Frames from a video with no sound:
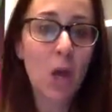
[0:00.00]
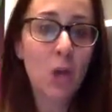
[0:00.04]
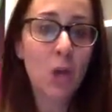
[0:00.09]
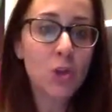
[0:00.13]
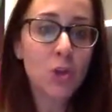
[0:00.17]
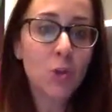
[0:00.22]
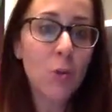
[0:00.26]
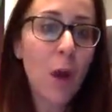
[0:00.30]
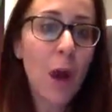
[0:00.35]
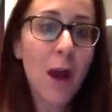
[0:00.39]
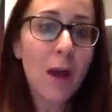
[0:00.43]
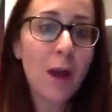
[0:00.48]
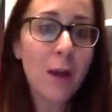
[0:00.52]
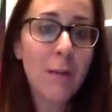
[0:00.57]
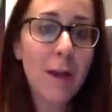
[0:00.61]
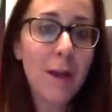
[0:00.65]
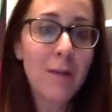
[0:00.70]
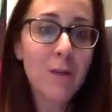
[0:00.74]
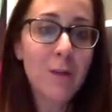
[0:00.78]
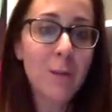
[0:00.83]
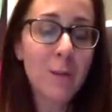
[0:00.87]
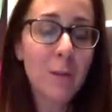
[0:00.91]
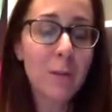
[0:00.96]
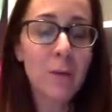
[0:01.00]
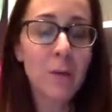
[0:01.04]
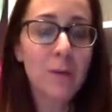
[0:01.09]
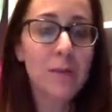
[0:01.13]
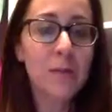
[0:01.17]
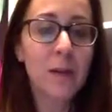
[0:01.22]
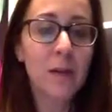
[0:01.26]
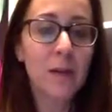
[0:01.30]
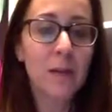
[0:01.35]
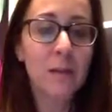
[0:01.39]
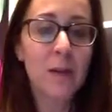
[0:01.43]
do I come after people and
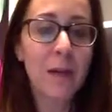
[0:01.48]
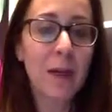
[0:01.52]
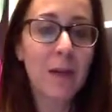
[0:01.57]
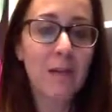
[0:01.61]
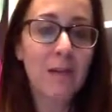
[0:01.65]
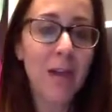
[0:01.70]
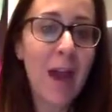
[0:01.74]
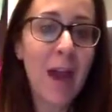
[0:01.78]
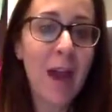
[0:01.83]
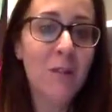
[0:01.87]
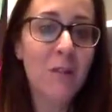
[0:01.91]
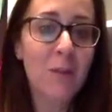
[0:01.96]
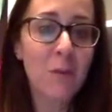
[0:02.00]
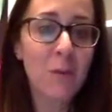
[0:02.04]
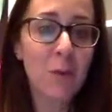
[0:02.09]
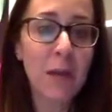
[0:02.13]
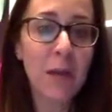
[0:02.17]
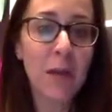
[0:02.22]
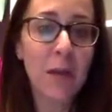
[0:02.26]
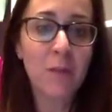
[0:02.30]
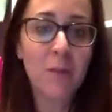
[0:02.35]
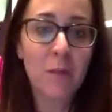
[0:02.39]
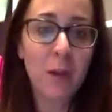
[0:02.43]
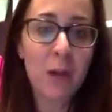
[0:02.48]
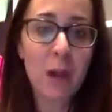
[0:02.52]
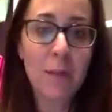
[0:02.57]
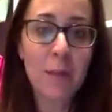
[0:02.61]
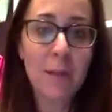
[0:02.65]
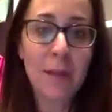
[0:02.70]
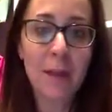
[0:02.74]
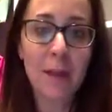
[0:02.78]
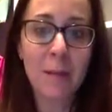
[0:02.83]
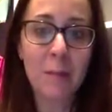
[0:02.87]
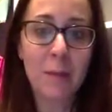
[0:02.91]
tell them they have half a brain for
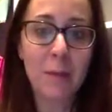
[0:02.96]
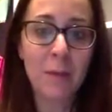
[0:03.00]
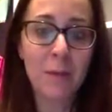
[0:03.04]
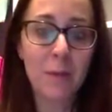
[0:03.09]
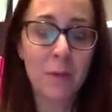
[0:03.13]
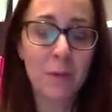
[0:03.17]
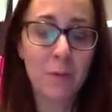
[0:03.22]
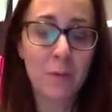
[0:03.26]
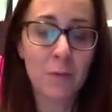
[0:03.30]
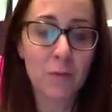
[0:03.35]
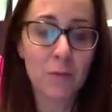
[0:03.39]
coming at me for